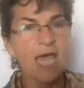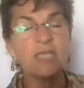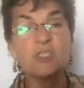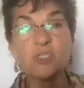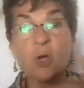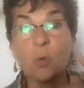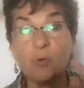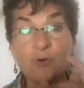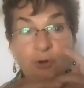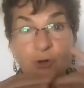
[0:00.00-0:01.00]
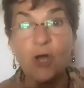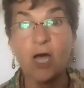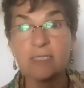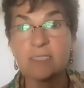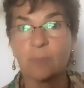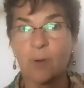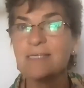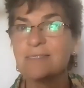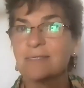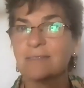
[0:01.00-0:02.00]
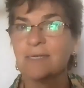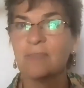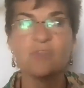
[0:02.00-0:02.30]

And so not surprisingly,